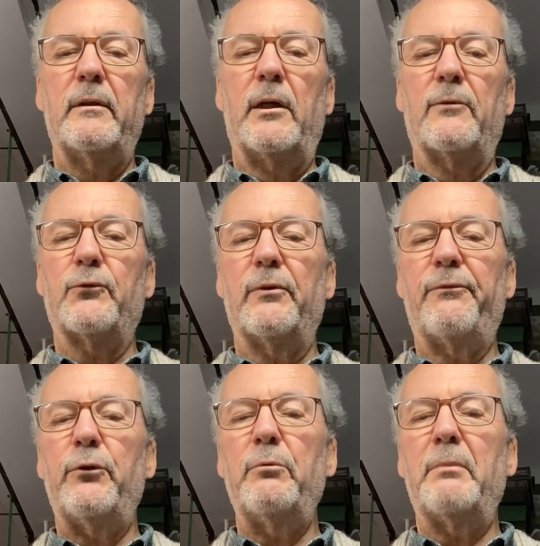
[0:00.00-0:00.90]
After a
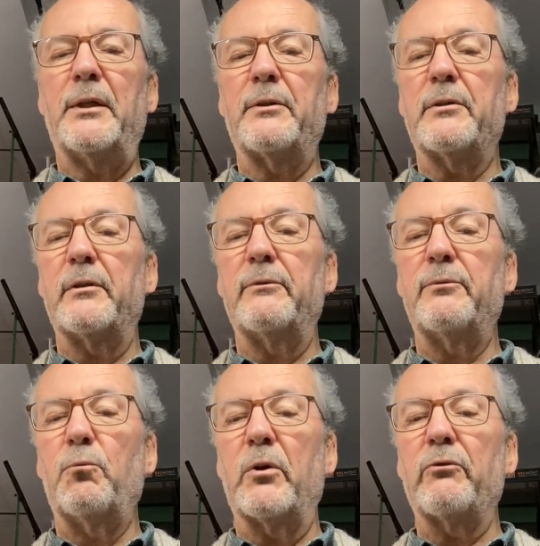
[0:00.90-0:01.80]
few months of
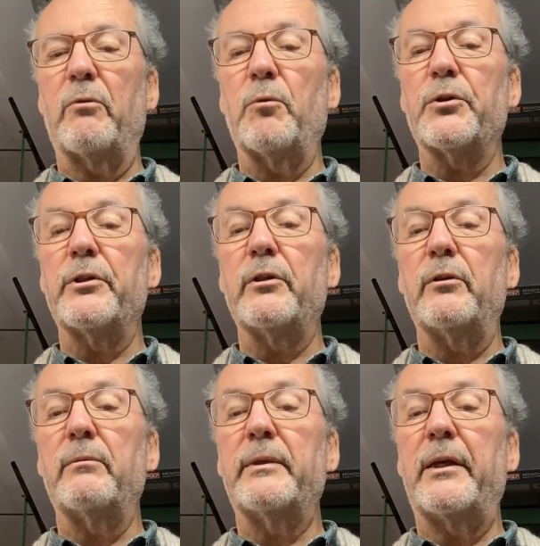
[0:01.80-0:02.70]
wondering what to
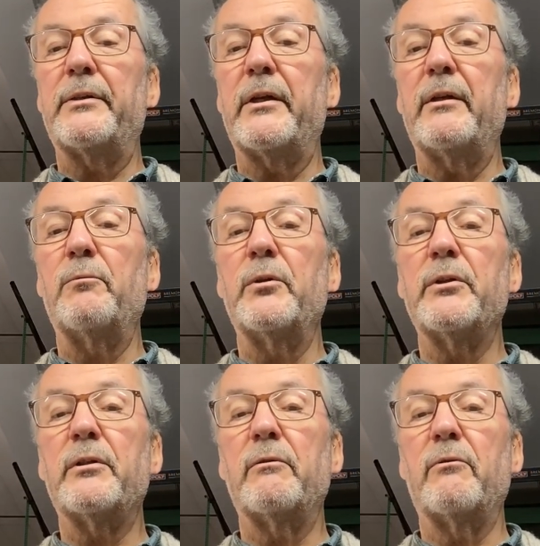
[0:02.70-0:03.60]
do, Dante
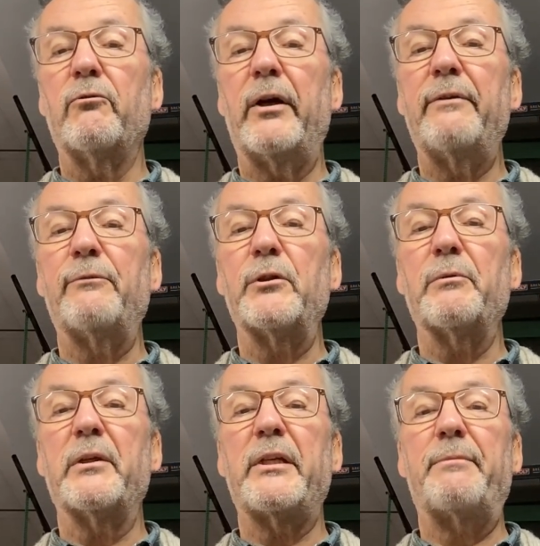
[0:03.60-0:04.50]
was grateful to
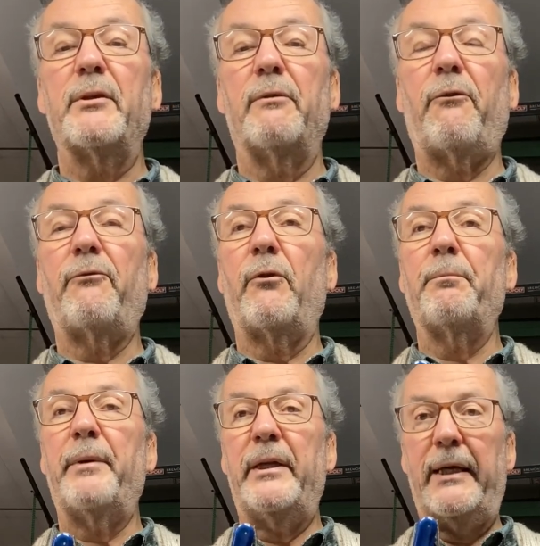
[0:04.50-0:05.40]
accept an offer from
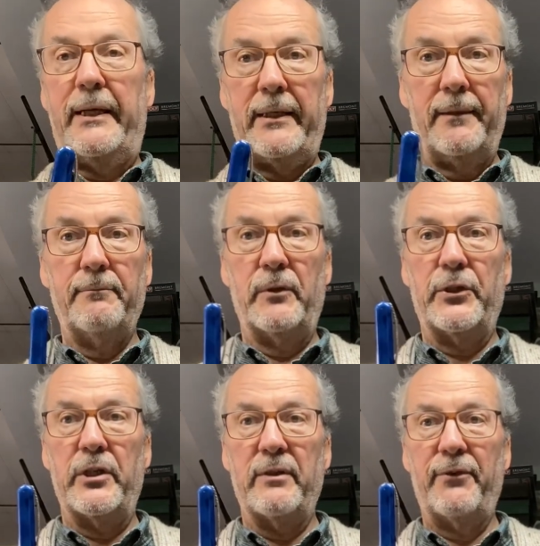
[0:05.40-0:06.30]
Pineda,
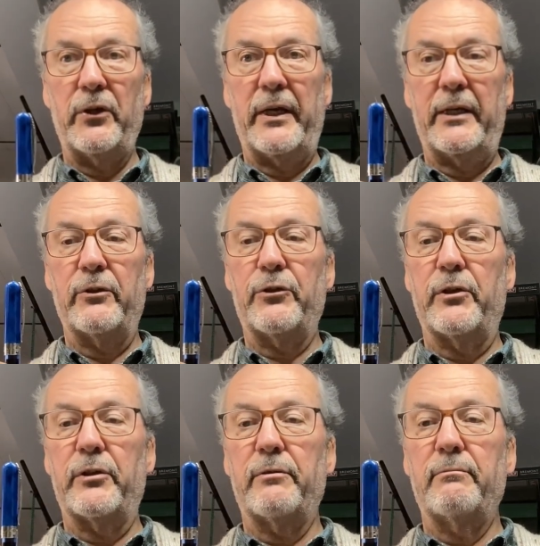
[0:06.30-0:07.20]
which is a very
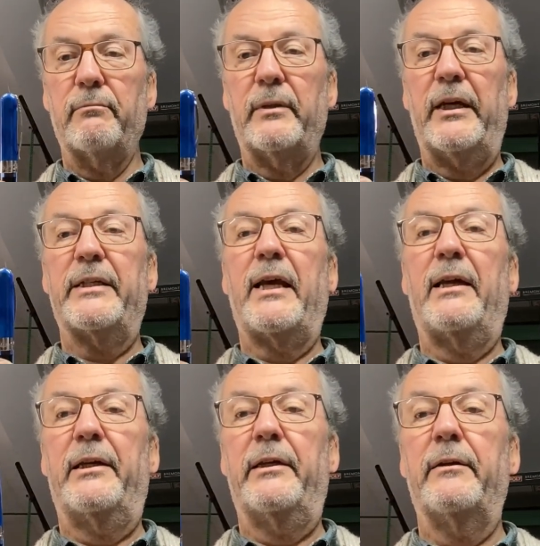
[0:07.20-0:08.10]
ancient
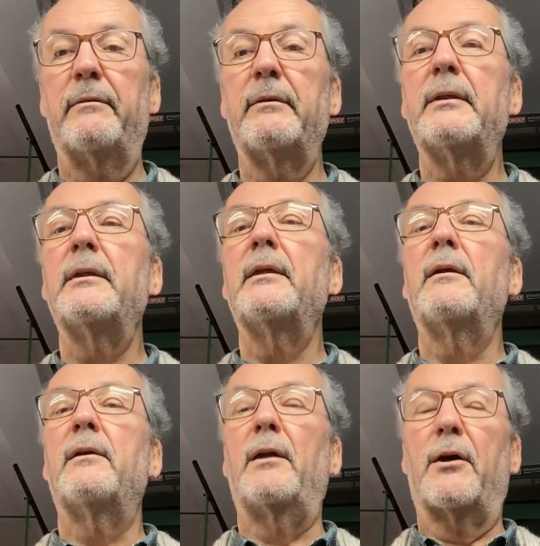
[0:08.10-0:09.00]
Italian
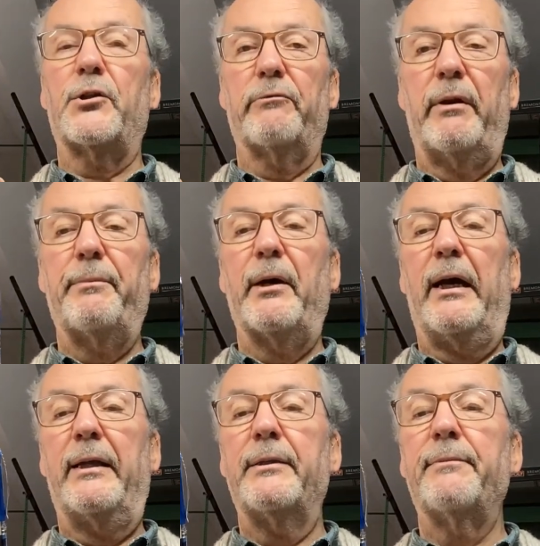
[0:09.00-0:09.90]
luxury
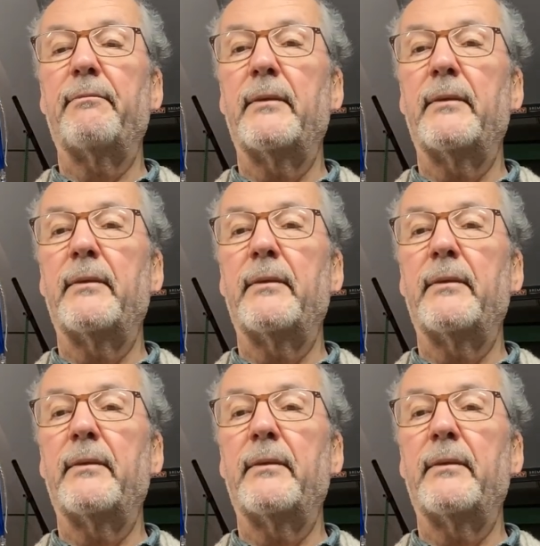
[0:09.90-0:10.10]
brand,